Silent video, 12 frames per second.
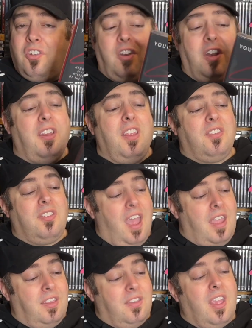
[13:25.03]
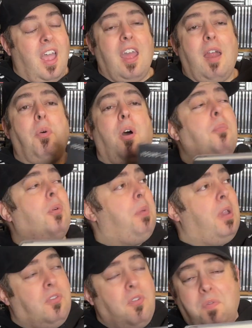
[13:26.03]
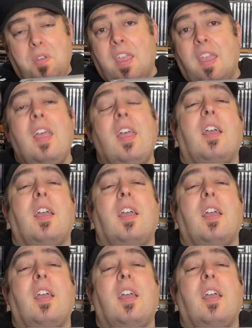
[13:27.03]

And it is signed inside. I'll put, I'll put a picture over here,